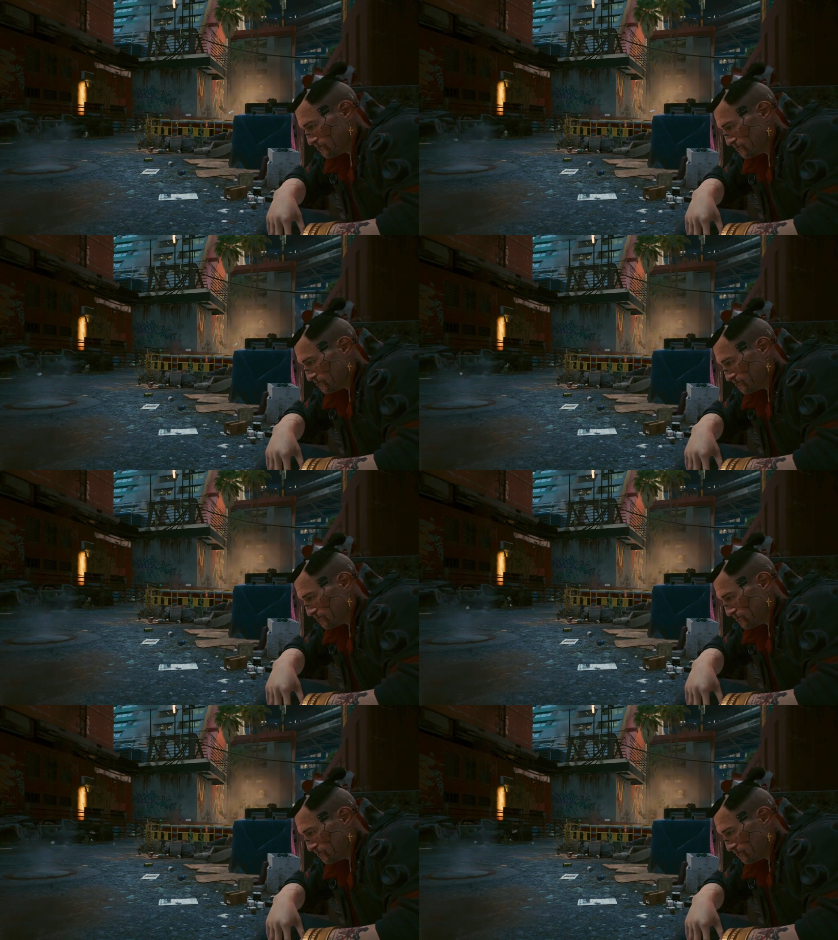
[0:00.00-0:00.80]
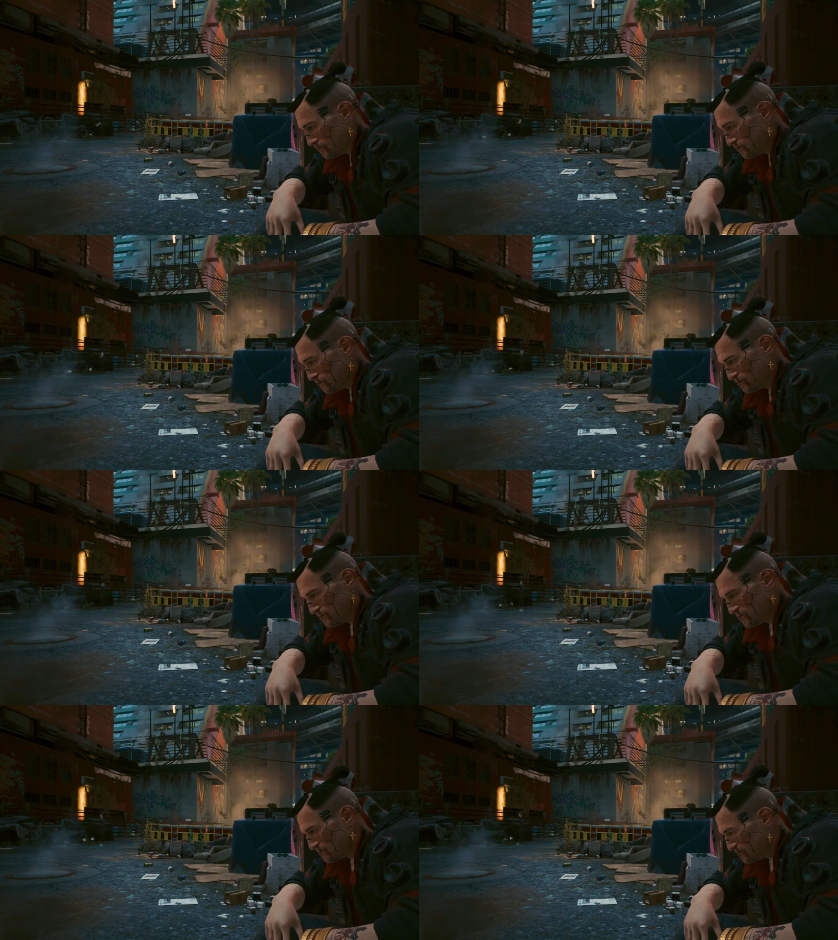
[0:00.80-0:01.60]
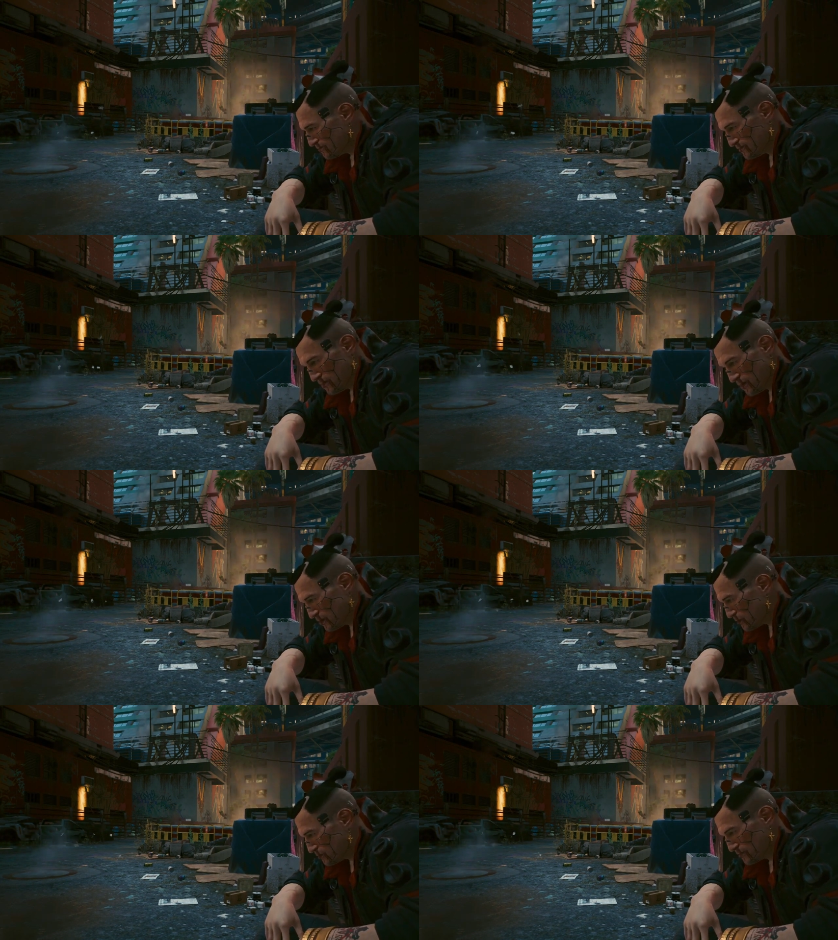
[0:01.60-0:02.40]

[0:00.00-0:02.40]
[no speech]